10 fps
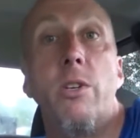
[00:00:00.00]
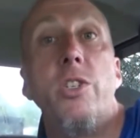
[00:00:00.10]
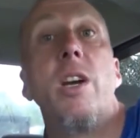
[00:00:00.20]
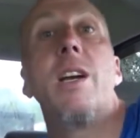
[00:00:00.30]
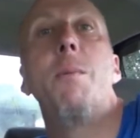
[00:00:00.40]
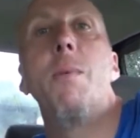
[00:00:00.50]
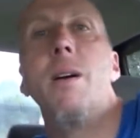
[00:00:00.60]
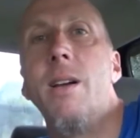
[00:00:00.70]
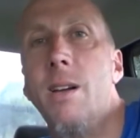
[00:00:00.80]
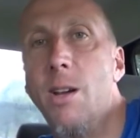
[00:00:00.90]
gonna check out
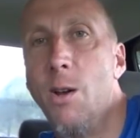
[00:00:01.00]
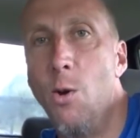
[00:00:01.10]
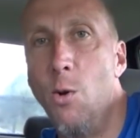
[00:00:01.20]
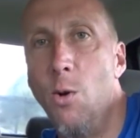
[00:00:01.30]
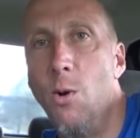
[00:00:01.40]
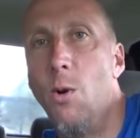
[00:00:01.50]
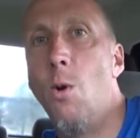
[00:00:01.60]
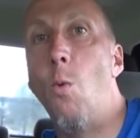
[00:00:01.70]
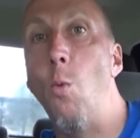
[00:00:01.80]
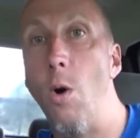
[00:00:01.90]
my
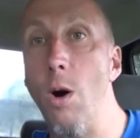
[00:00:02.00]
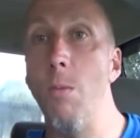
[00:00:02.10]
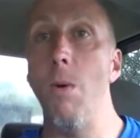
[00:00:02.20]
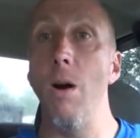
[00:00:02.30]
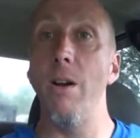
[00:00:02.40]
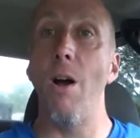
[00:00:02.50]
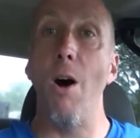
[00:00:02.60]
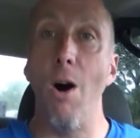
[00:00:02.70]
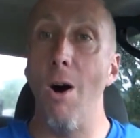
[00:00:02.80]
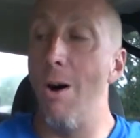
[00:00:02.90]
Walmart
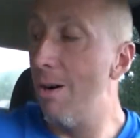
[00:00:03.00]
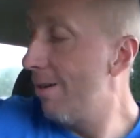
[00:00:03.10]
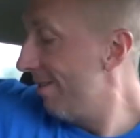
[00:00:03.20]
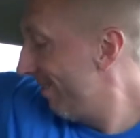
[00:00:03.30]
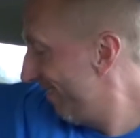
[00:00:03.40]
haul.